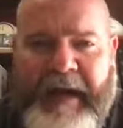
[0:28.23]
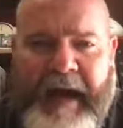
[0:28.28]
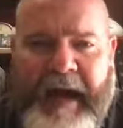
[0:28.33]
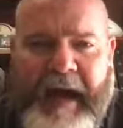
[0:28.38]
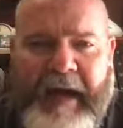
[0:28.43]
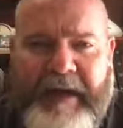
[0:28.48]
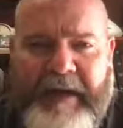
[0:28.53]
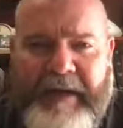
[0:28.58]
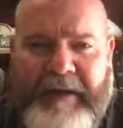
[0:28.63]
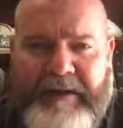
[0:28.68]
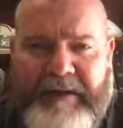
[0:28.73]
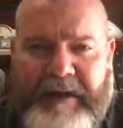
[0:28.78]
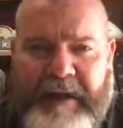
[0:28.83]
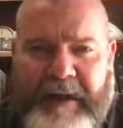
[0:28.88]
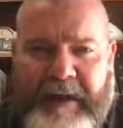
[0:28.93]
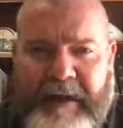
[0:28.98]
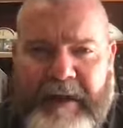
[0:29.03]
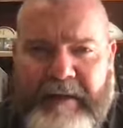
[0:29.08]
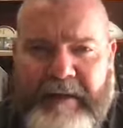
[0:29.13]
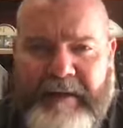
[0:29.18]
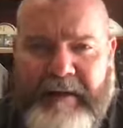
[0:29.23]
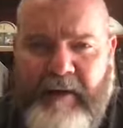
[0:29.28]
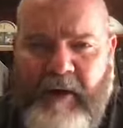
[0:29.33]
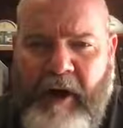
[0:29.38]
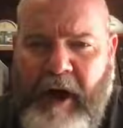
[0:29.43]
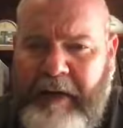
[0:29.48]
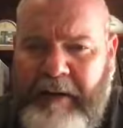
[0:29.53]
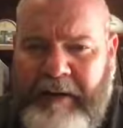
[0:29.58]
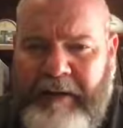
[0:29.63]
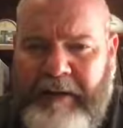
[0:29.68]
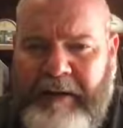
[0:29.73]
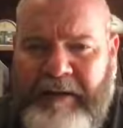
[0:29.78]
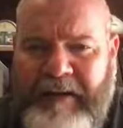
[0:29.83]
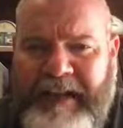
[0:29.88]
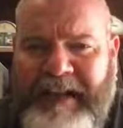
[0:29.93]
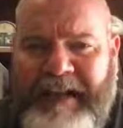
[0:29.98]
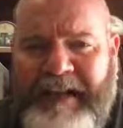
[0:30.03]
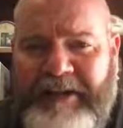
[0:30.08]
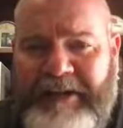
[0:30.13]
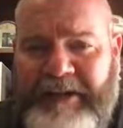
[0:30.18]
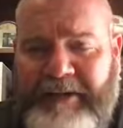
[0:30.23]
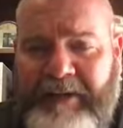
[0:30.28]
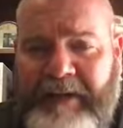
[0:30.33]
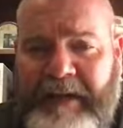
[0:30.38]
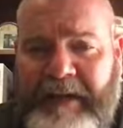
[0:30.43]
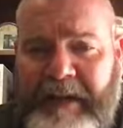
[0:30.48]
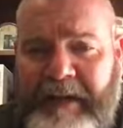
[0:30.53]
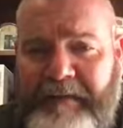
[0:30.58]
uh, it's chronicling the history